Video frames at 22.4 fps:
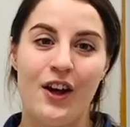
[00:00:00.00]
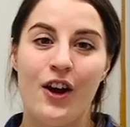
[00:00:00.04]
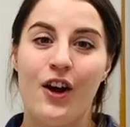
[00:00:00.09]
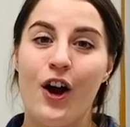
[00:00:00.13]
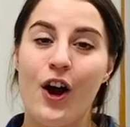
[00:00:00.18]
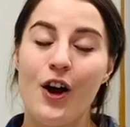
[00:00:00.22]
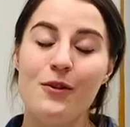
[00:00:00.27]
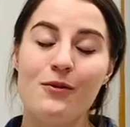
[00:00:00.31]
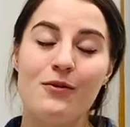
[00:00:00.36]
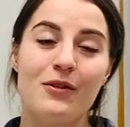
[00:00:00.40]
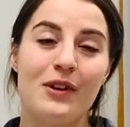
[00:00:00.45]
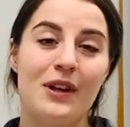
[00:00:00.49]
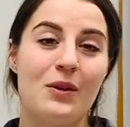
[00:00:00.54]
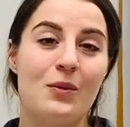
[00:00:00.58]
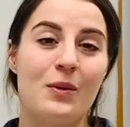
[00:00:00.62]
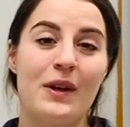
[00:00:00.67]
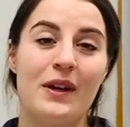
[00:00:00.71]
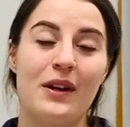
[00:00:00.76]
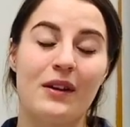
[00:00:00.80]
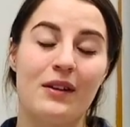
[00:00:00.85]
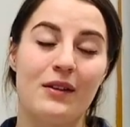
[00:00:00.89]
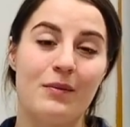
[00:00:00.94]
hopefully we
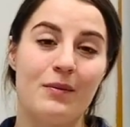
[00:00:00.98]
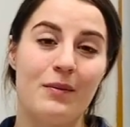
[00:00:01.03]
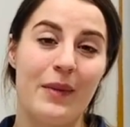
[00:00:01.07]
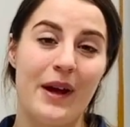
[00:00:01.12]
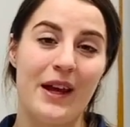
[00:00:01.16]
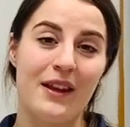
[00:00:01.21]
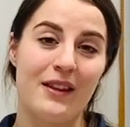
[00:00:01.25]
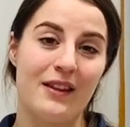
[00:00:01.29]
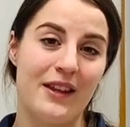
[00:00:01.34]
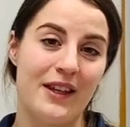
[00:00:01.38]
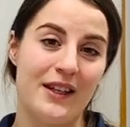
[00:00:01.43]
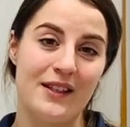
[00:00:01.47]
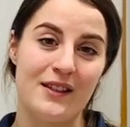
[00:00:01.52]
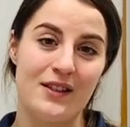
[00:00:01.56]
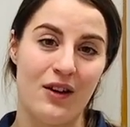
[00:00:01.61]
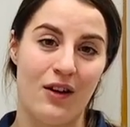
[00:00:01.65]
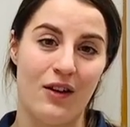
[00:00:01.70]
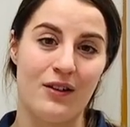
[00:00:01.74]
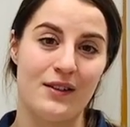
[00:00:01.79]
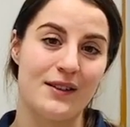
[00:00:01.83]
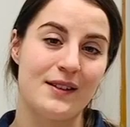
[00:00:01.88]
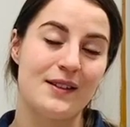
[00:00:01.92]
can make these
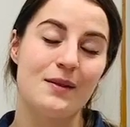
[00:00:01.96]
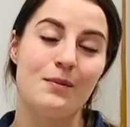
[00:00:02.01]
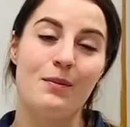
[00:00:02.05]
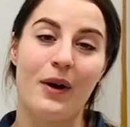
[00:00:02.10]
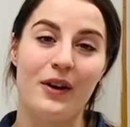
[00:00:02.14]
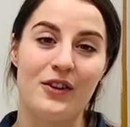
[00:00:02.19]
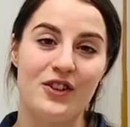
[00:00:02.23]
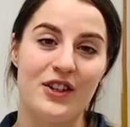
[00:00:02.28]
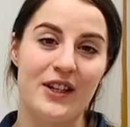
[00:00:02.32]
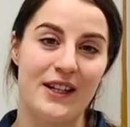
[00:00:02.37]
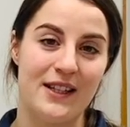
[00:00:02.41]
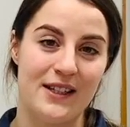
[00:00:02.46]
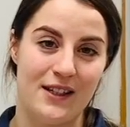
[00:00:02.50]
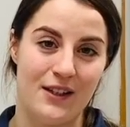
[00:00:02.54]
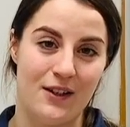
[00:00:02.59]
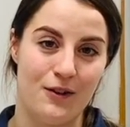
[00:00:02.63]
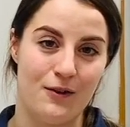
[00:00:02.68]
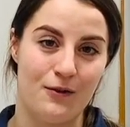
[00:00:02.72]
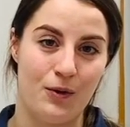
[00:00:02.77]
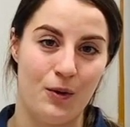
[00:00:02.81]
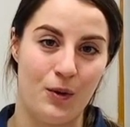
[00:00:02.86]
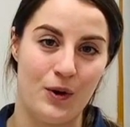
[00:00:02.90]
tasks much easier
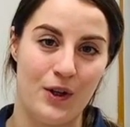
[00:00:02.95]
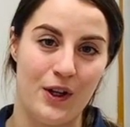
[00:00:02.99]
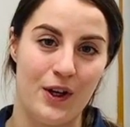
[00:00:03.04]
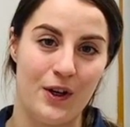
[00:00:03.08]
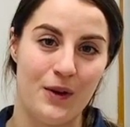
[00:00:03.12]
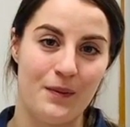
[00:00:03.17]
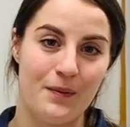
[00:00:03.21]
for you.